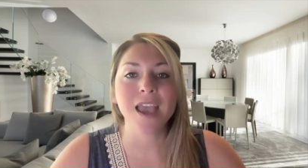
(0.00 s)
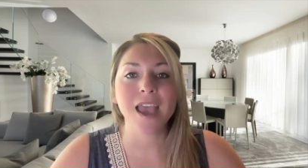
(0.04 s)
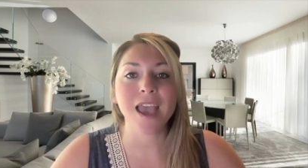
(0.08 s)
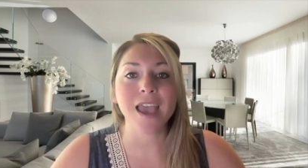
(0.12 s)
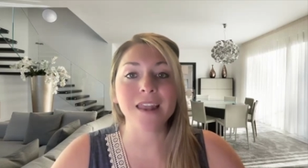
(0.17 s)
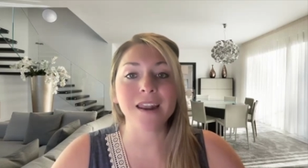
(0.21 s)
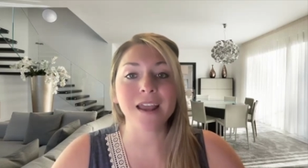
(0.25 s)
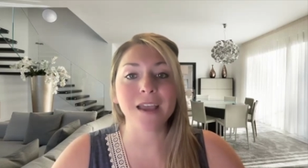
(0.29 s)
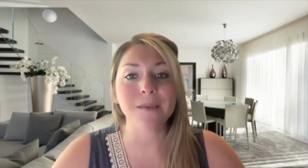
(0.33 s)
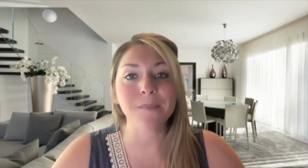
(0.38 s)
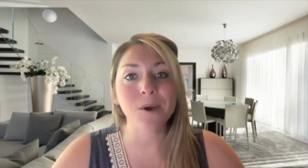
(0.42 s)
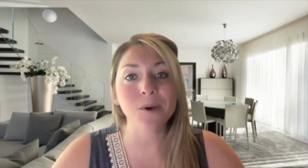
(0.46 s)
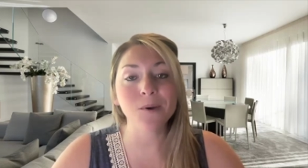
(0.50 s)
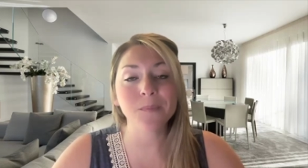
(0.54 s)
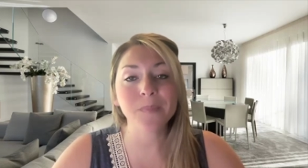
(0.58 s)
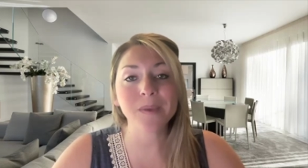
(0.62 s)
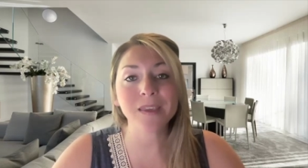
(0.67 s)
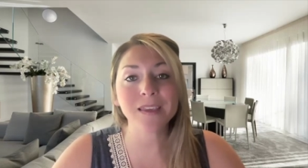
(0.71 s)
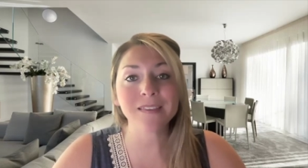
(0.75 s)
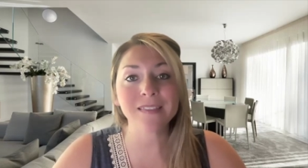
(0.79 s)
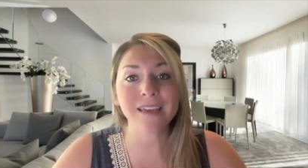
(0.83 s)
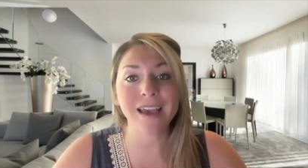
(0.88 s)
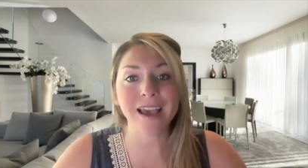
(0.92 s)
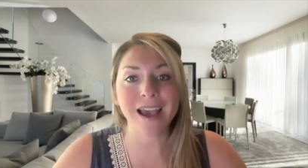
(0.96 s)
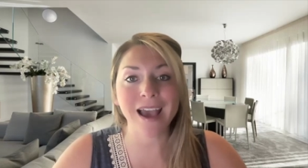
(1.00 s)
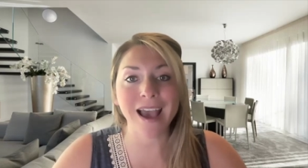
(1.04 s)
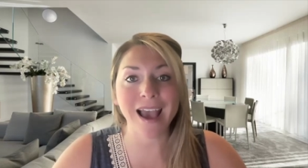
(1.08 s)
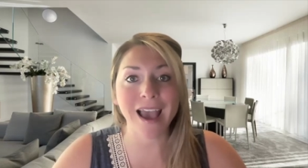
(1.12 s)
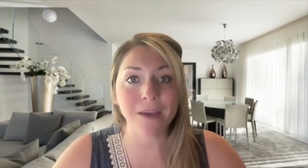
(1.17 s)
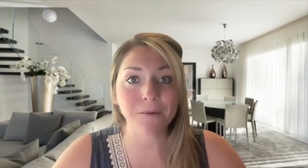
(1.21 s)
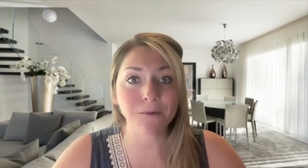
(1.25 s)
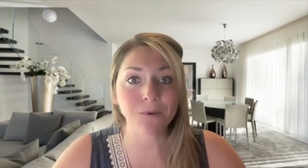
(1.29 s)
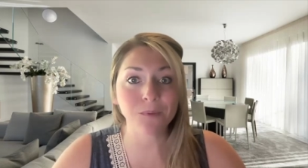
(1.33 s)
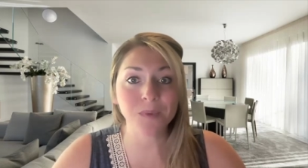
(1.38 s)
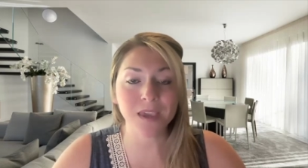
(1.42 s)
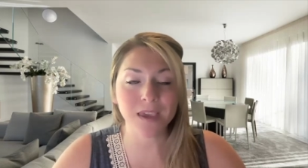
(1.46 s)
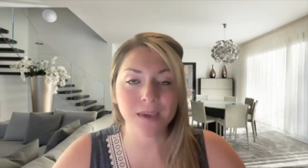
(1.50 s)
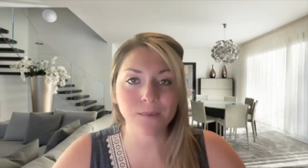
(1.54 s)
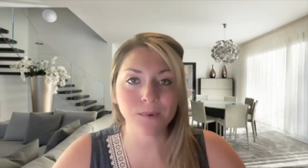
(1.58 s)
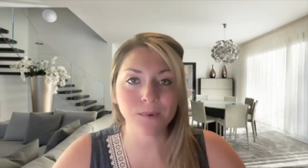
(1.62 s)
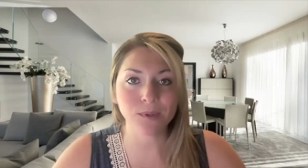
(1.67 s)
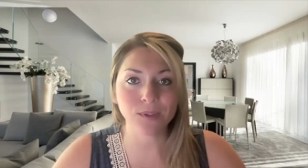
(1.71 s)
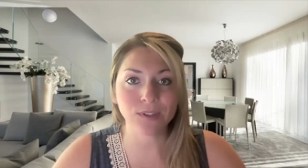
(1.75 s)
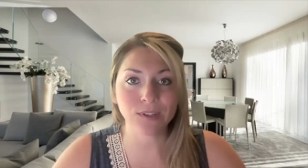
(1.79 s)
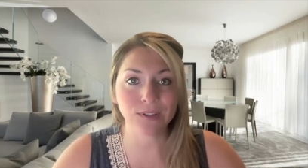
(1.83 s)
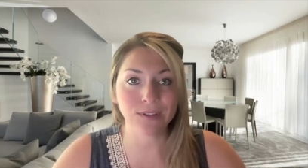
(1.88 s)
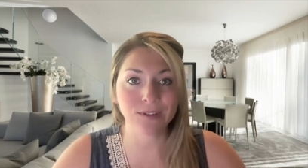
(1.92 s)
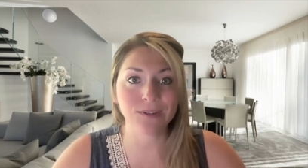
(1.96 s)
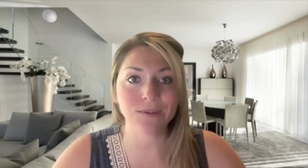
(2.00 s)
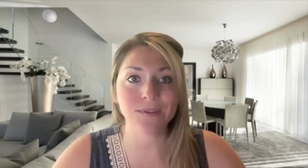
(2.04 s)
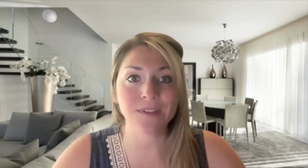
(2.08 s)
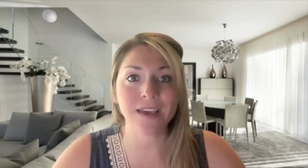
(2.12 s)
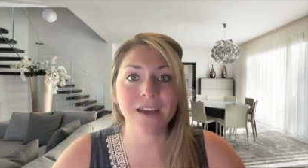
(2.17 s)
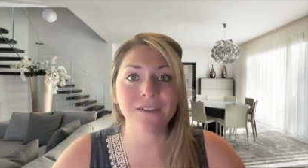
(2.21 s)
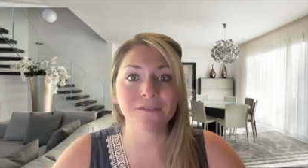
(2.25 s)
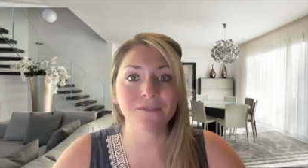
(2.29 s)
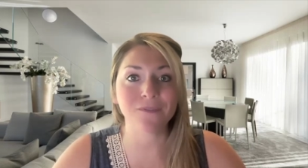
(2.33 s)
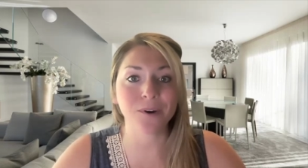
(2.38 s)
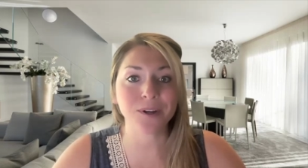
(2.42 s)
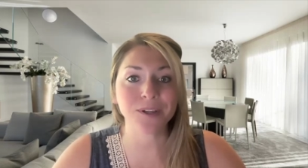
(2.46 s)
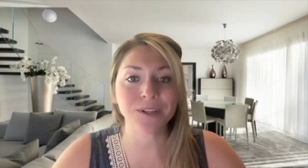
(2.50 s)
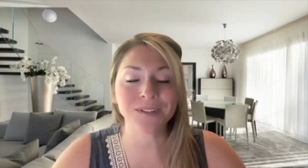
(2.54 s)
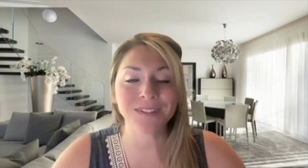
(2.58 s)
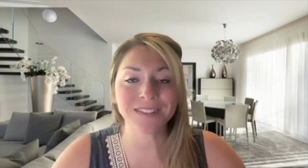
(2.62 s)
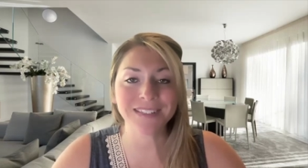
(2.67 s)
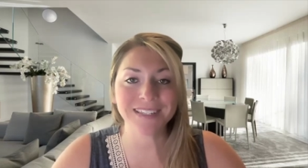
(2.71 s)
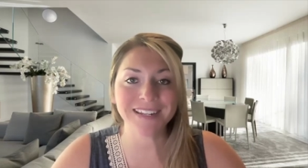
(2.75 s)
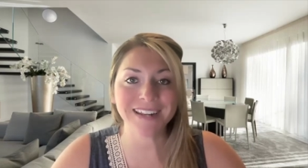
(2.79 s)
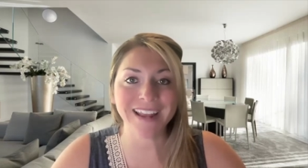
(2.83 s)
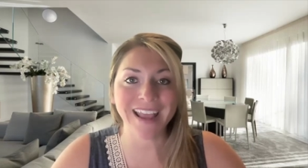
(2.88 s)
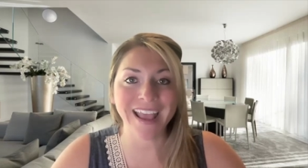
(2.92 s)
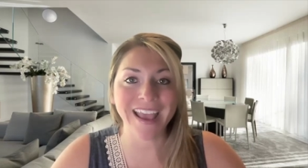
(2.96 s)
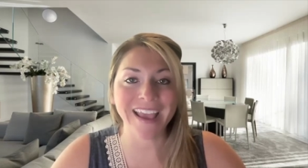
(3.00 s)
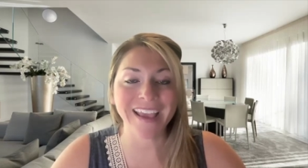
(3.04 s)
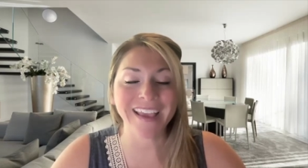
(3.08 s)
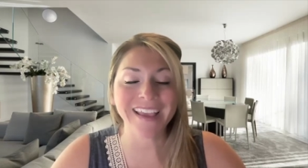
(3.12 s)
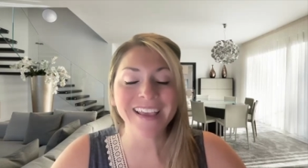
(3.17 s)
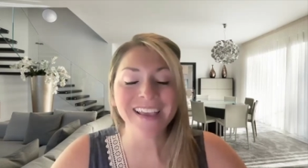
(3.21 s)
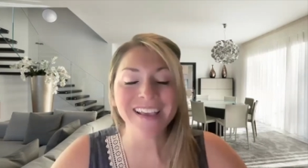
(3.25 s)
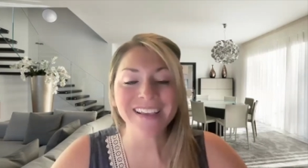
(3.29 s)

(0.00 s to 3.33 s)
And I'm hoping that I will be able to do that for you today.